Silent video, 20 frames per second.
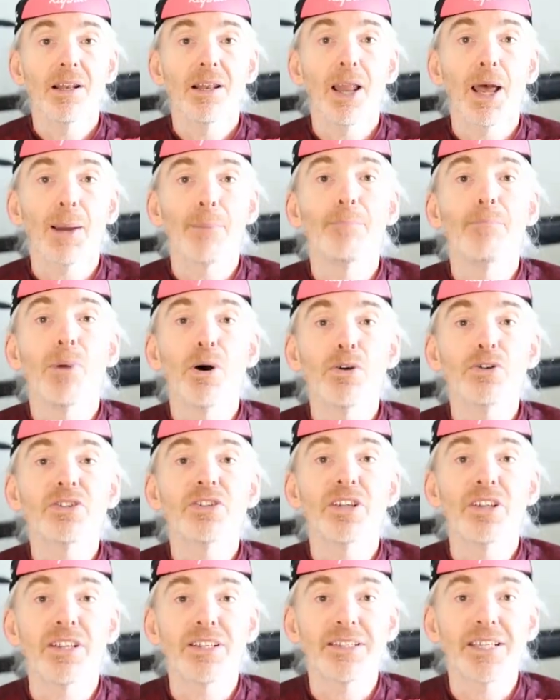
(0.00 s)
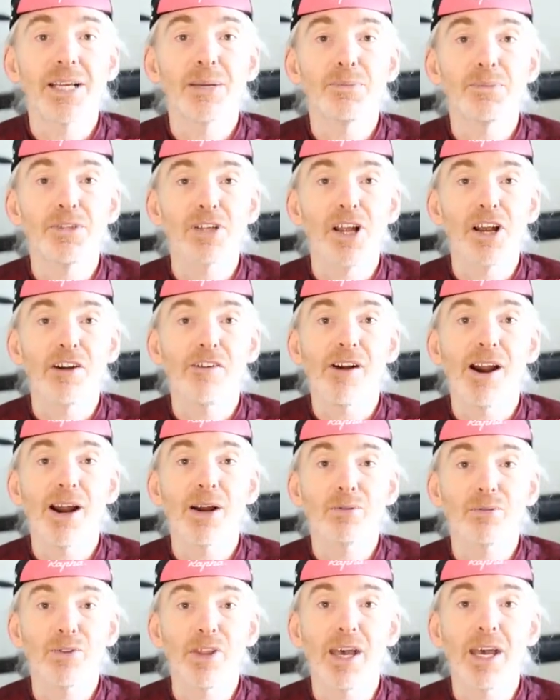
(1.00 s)
like most of the teams that are
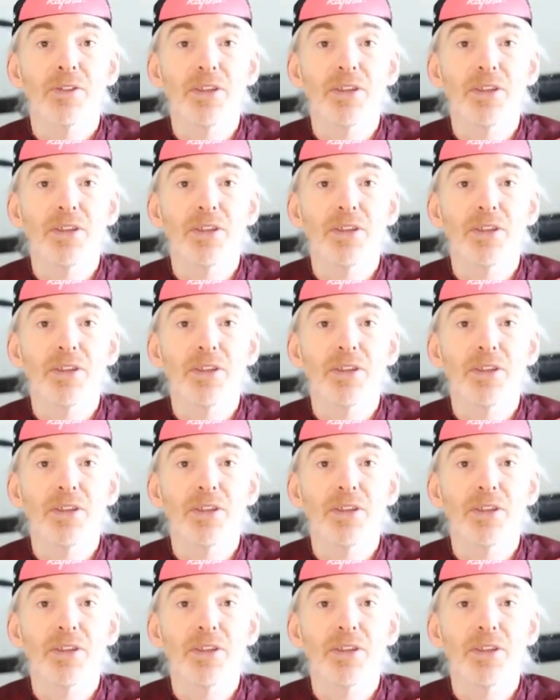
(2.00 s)
out there?